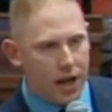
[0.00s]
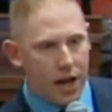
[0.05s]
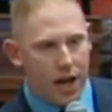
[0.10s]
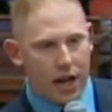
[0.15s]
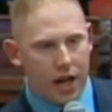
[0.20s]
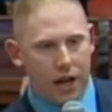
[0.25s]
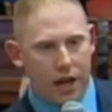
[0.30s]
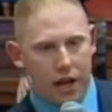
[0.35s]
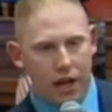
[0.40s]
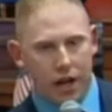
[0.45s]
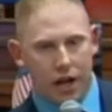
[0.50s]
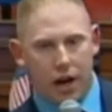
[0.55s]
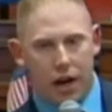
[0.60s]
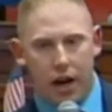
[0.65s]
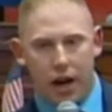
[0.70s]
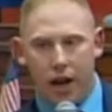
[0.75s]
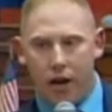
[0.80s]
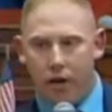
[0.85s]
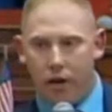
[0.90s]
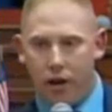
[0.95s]
in
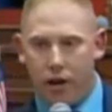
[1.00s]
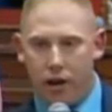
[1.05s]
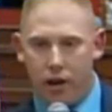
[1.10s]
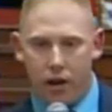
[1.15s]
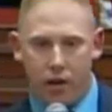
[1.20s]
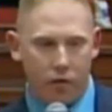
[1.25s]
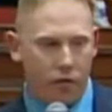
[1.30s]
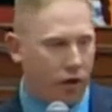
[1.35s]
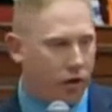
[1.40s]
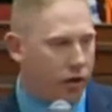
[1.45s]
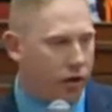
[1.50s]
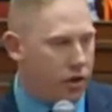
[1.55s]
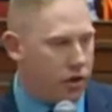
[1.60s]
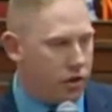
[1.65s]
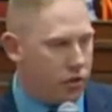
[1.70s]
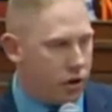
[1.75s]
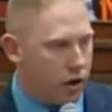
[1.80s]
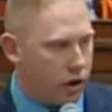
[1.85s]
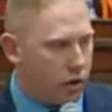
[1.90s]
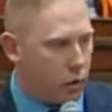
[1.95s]
an area of our
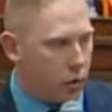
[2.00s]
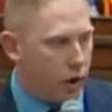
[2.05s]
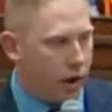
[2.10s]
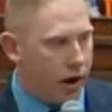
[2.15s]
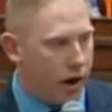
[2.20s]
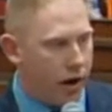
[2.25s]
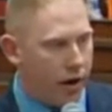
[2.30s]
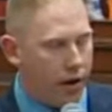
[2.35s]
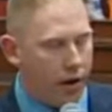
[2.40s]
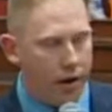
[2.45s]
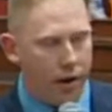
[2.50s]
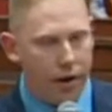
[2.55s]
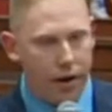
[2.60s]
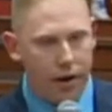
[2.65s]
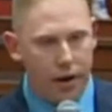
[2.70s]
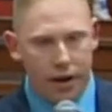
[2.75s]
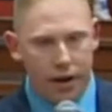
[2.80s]
district where